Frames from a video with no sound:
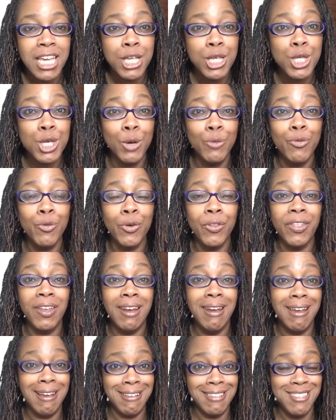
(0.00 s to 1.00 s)
So for the
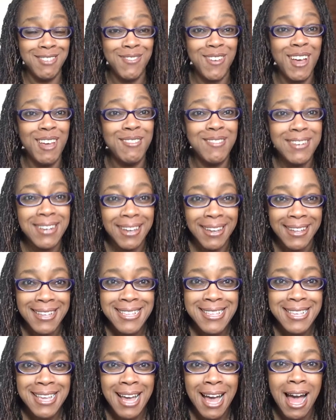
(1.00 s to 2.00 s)
next 5 days,